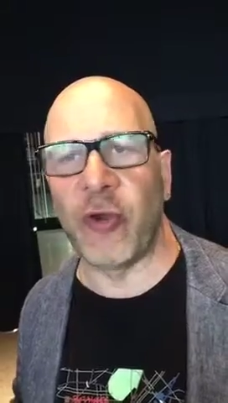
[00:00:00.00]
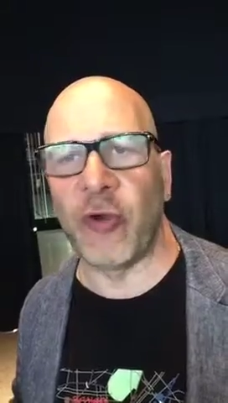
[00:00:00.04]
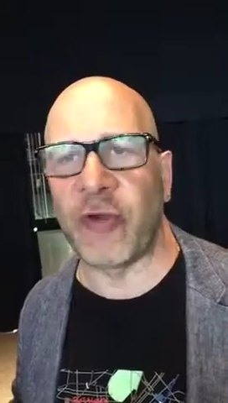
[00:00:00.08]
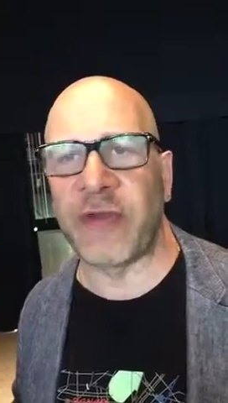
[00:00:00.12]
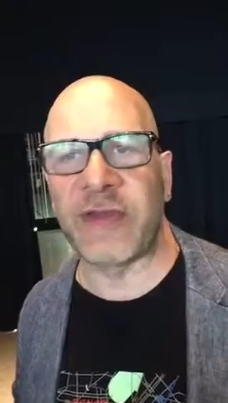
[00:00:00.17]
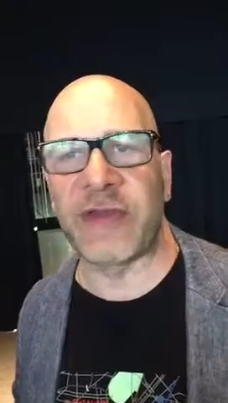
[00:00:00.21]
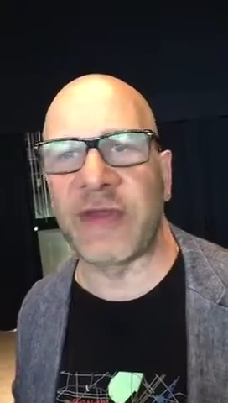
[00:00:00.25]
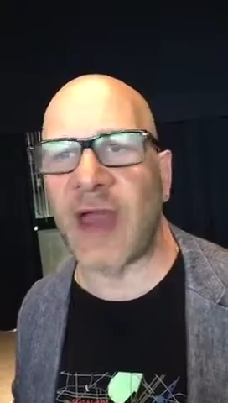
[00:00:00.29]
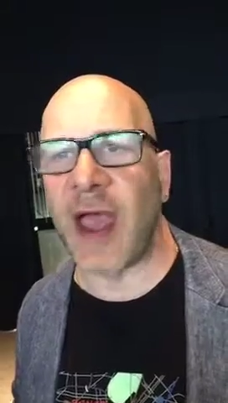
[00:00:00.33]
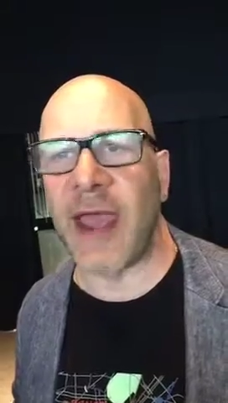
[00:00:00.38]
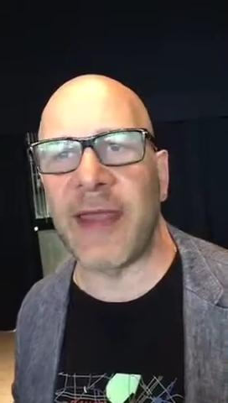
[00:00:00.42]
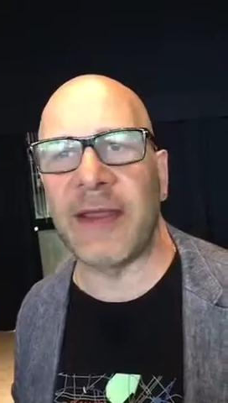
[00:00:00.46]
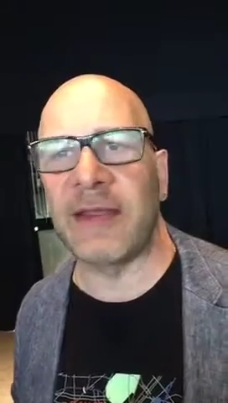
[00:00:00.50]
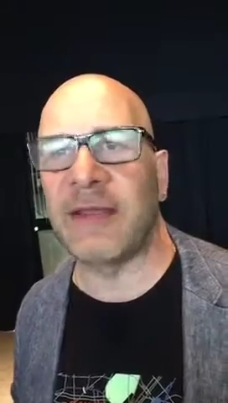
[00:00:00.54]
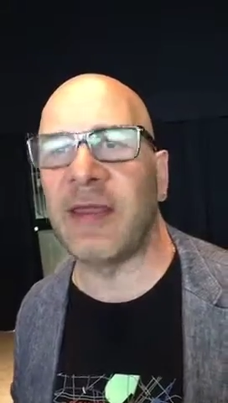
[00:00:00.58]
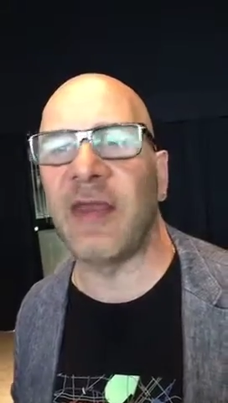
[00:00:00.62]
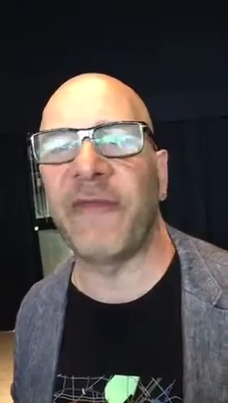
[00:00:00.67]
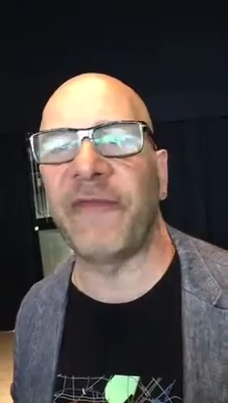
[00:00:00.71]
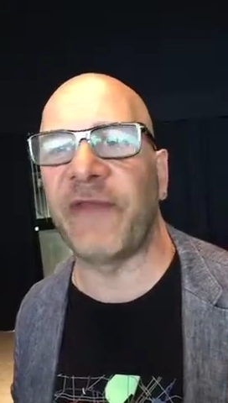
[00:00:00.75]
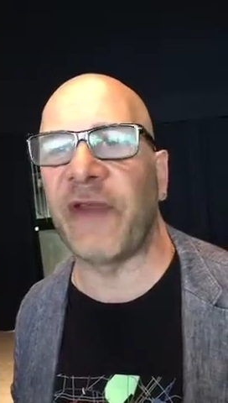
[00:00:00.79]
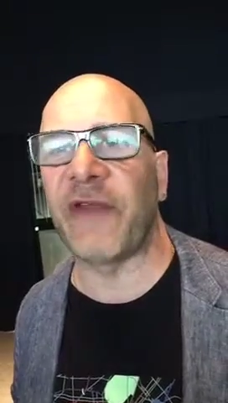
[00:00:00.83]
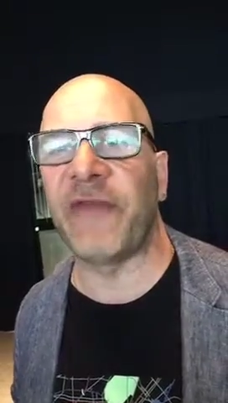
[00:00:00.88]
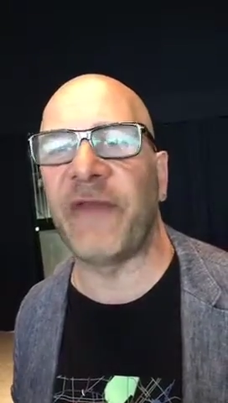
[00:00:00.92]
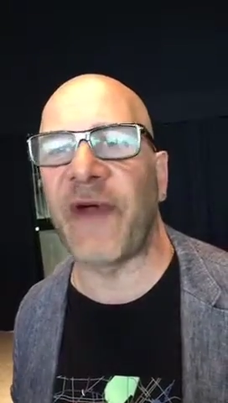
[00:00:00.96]
pure
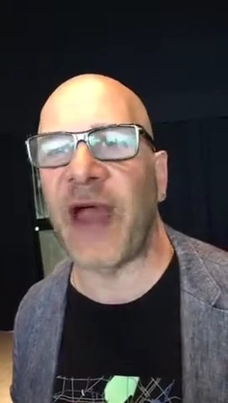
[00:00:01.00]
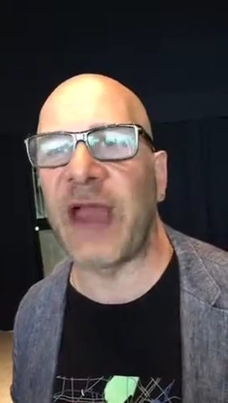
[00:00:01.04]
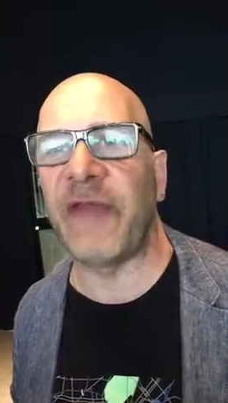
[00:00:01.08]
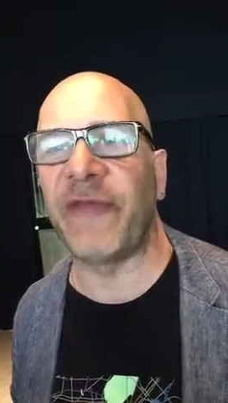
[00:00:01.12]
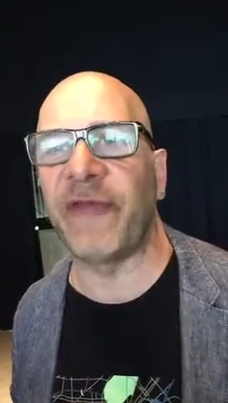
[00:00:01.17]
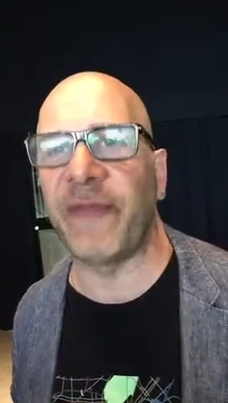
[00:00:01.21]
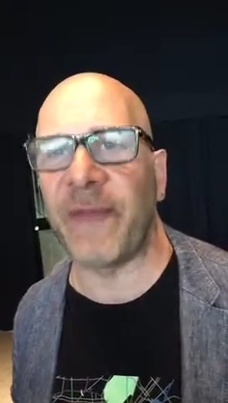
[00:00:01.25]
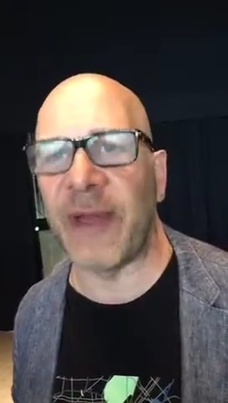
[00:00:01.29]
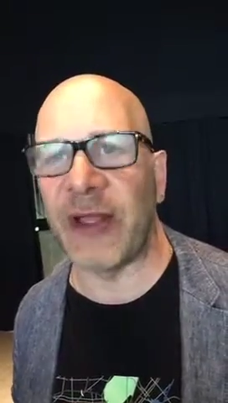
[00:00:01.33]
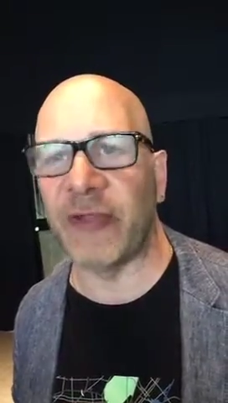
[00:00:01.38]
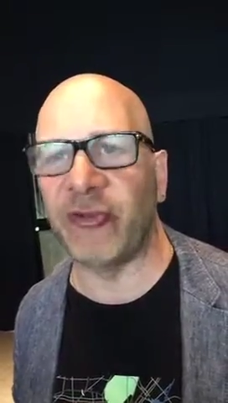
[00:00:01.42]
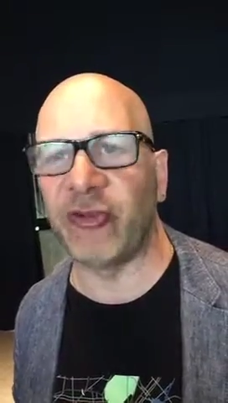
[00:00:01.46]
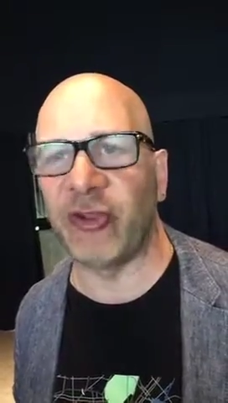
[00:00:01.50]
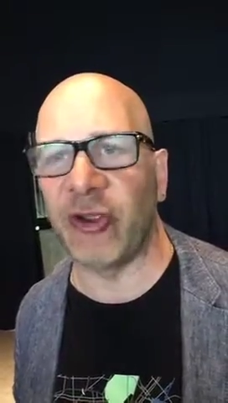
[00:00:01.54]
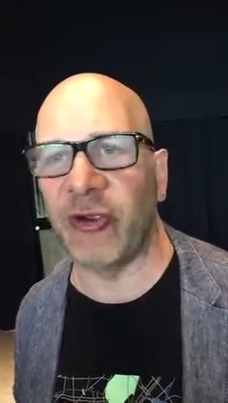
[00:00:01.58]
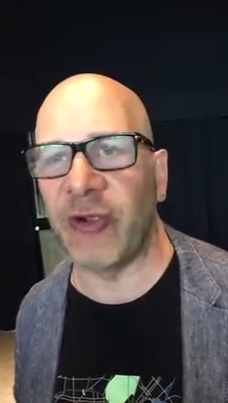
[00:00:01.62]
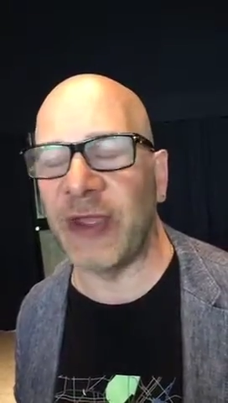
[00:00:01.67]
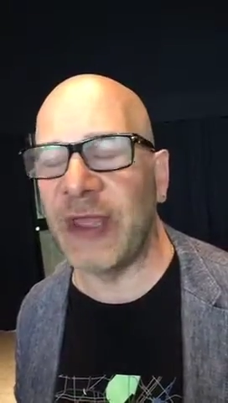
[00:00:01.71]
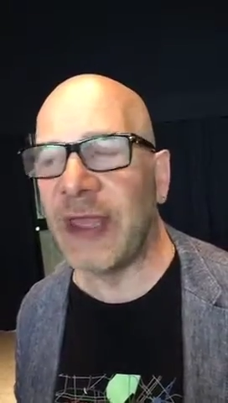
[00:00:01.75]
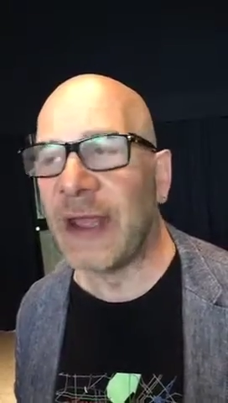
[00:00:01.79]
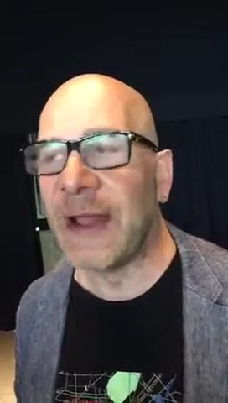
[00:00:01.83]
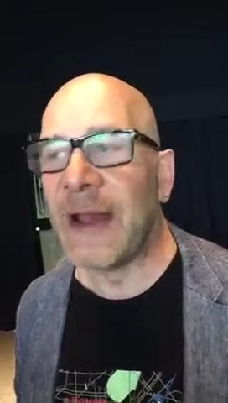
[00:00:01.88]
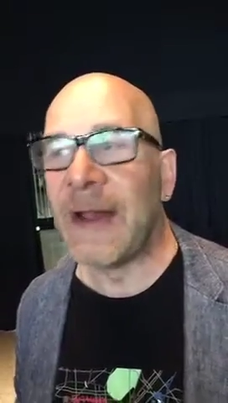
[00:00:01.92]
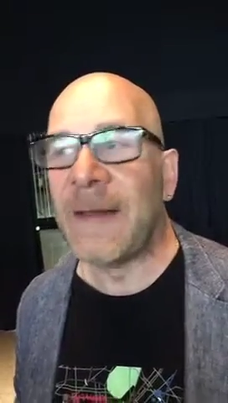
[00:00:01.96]
scientific fight from
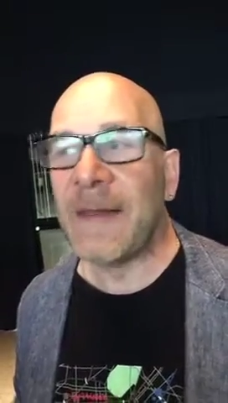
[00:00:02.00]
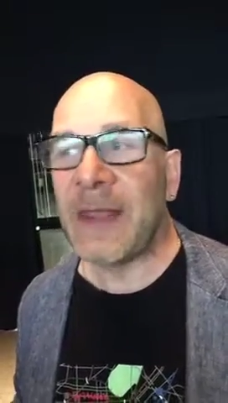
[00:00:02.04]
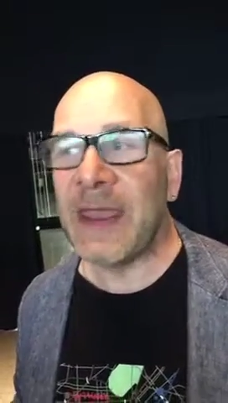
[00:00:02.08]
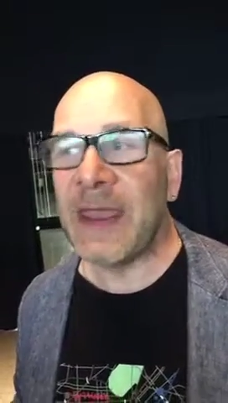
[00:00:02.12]
Algieri.